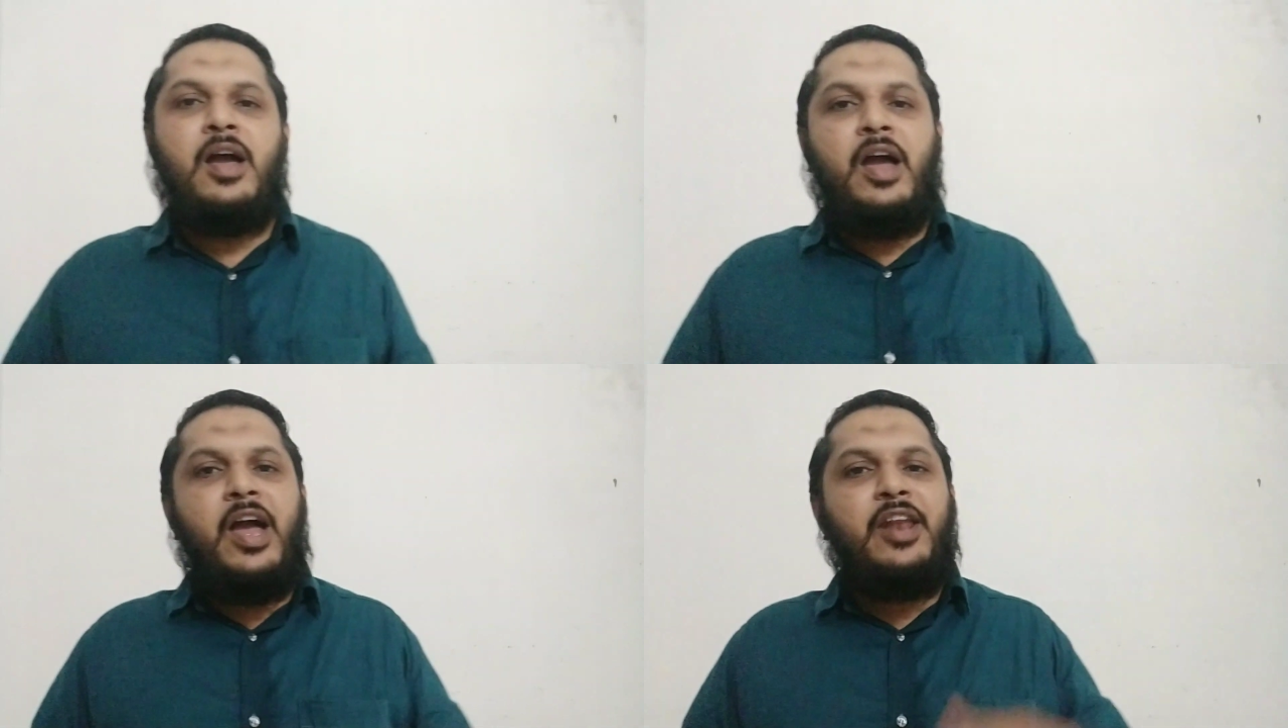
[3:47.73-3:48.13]

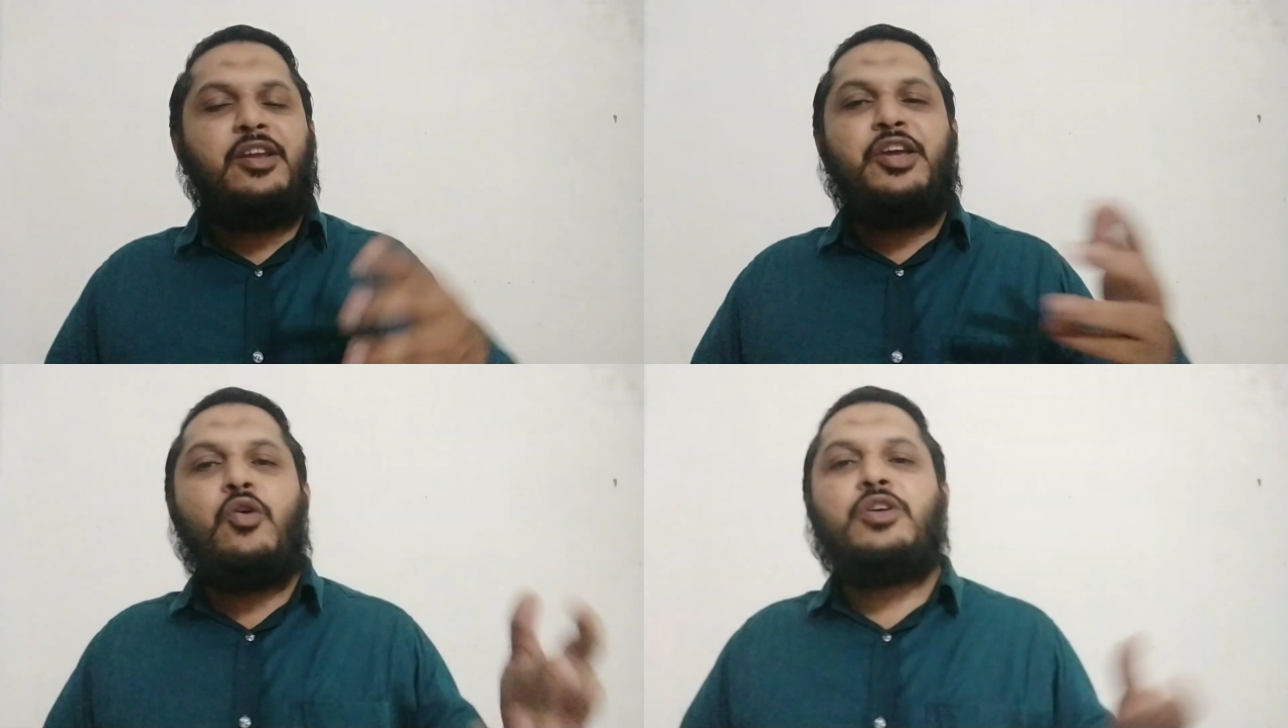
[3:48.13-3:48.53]

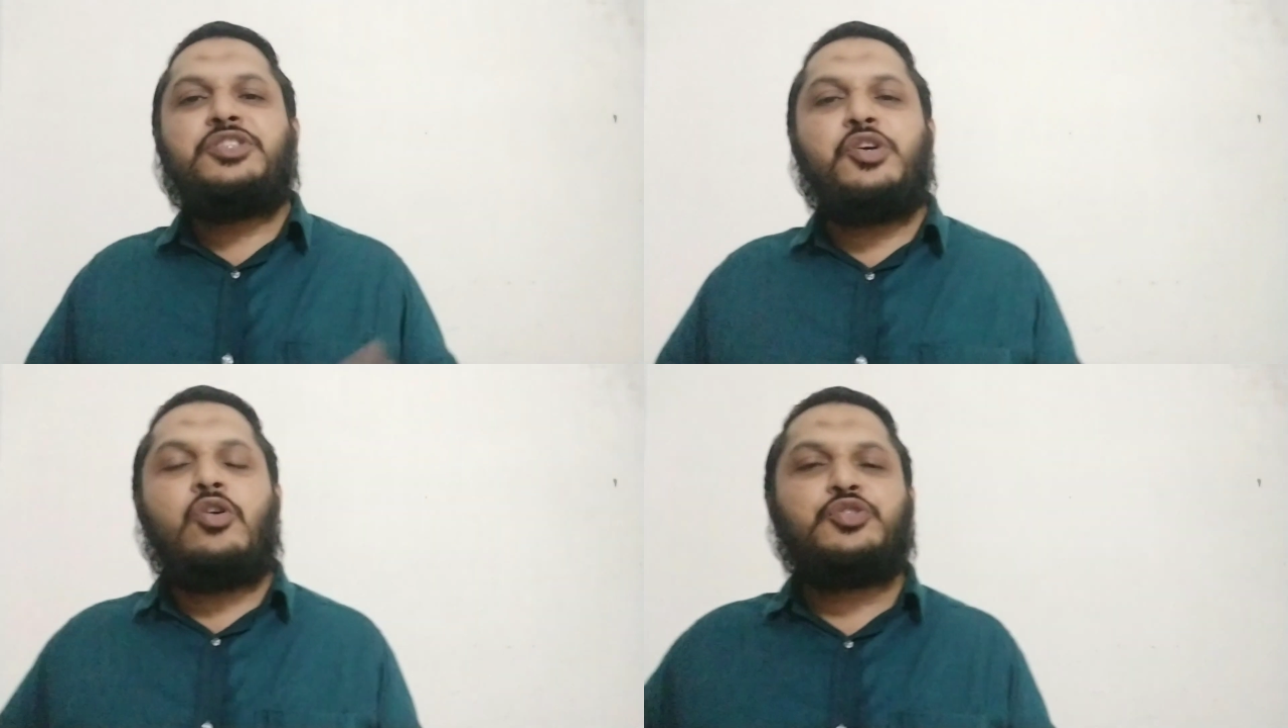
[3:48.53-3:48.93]
And
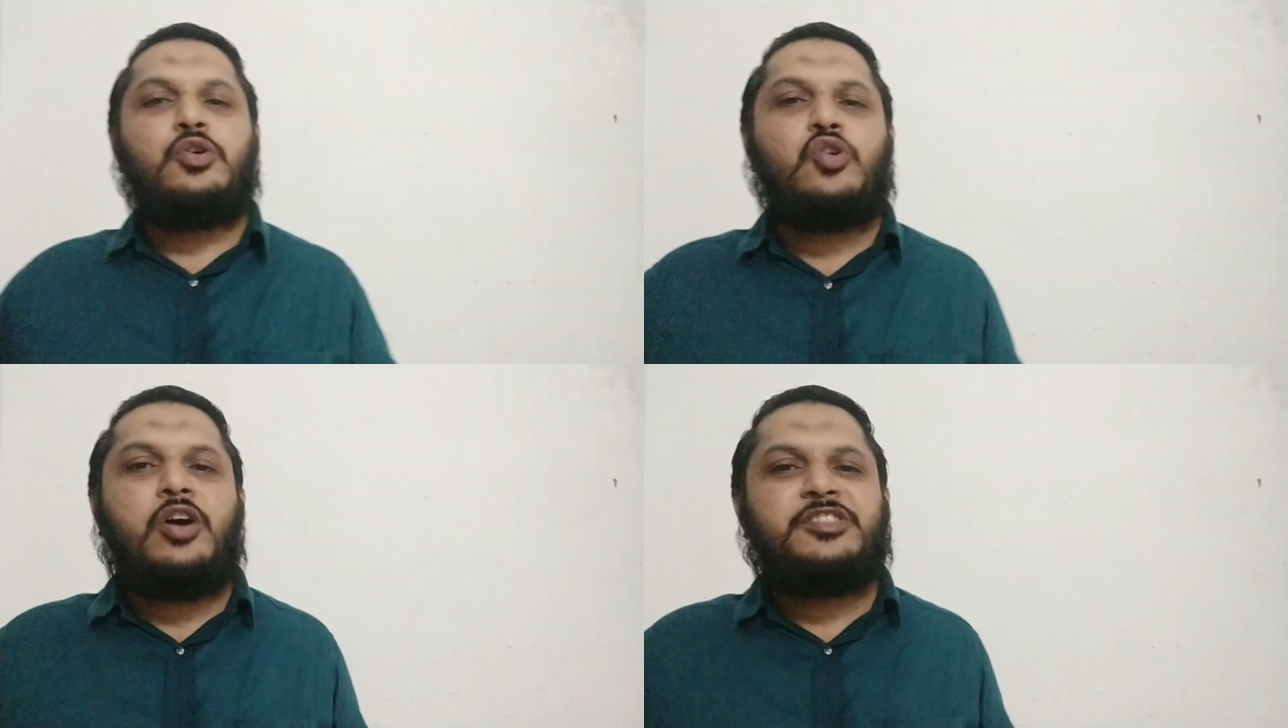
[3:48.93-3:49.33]
she
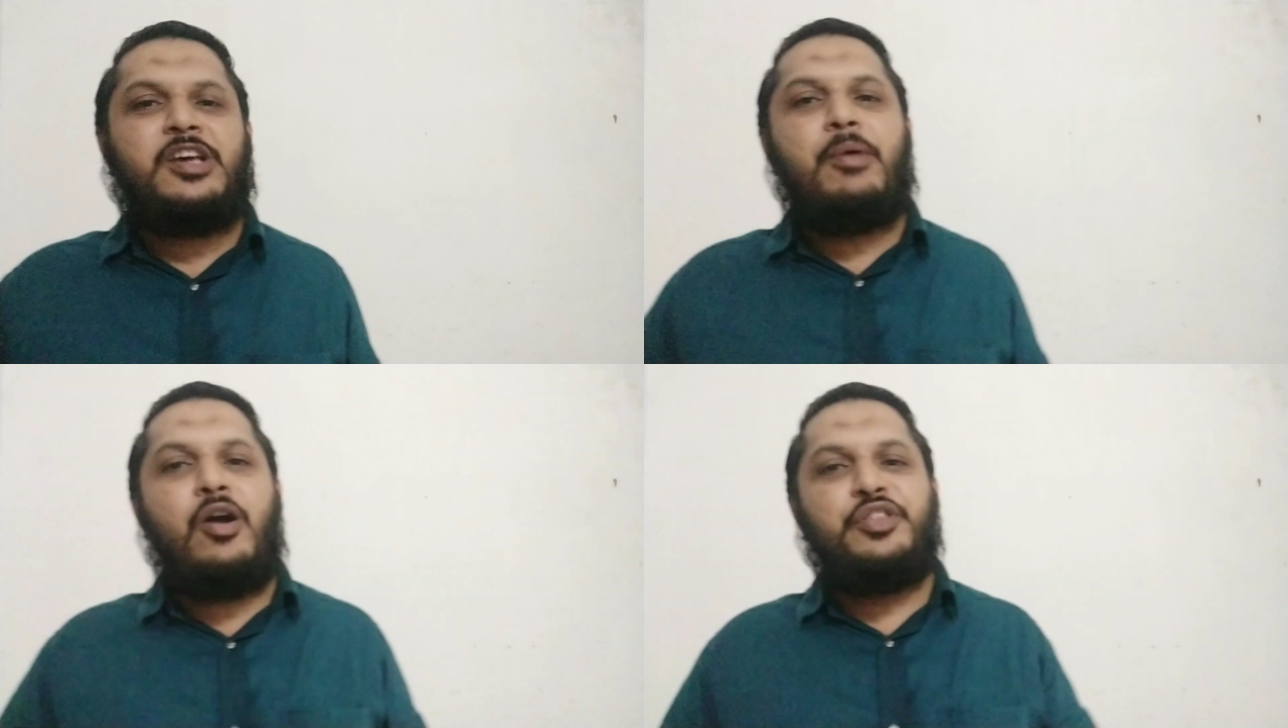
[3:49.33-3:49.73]
also talks
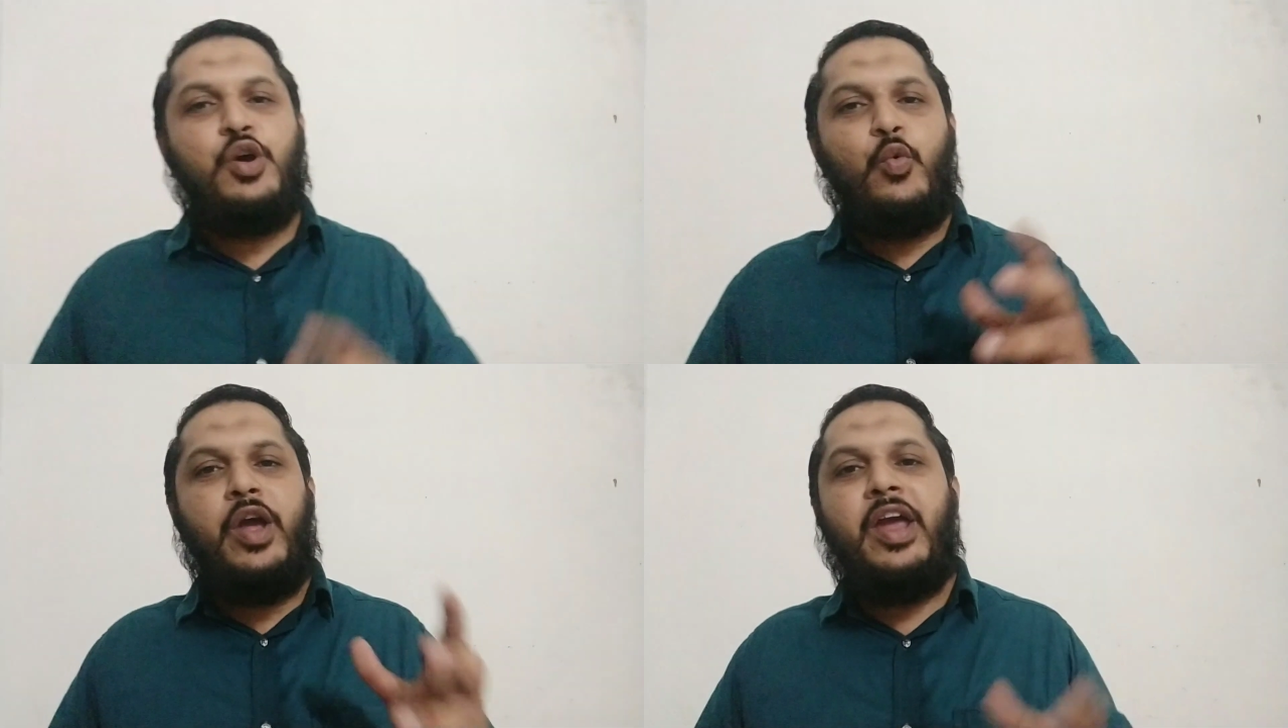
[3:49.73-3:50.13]
about
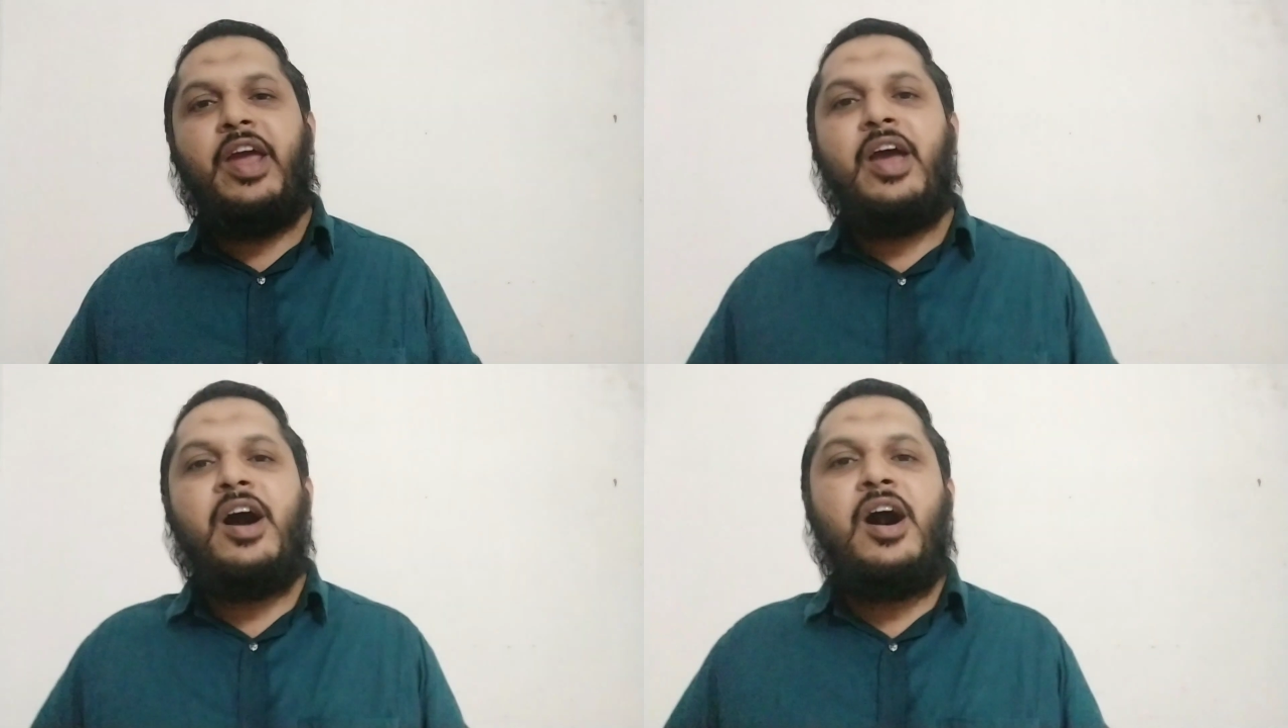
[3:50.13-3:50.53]
the
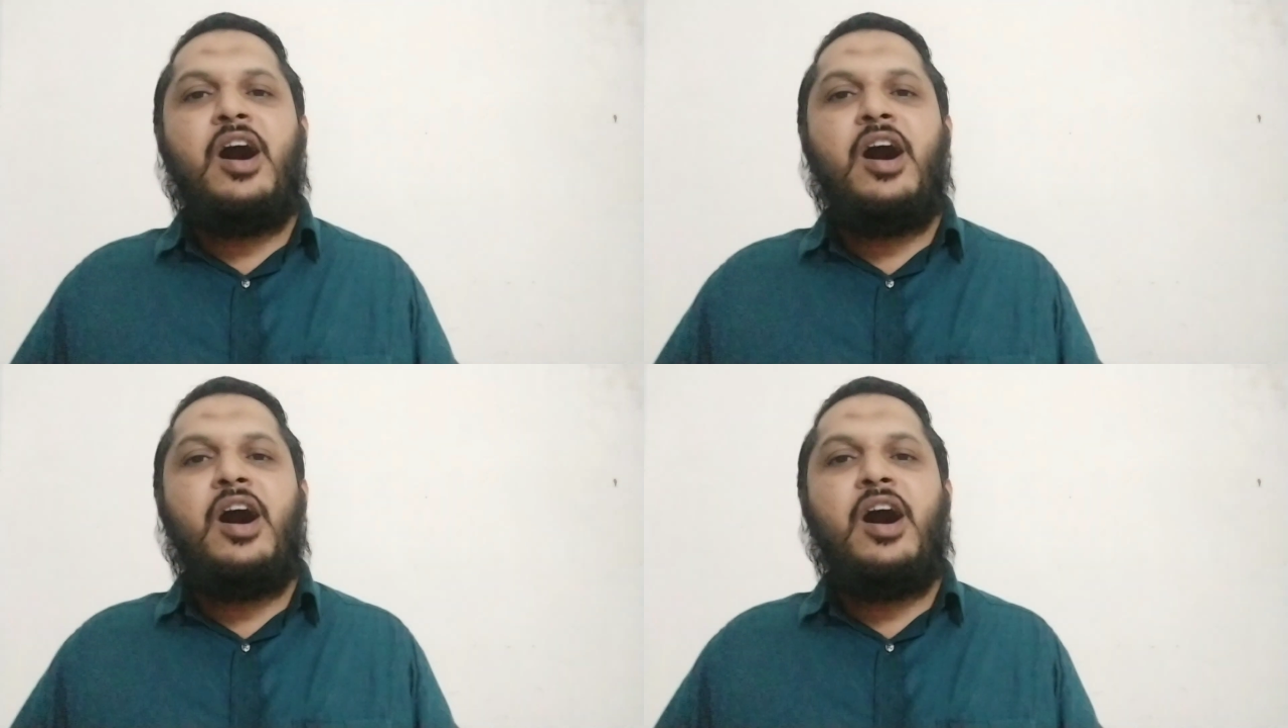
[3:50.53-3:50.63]
way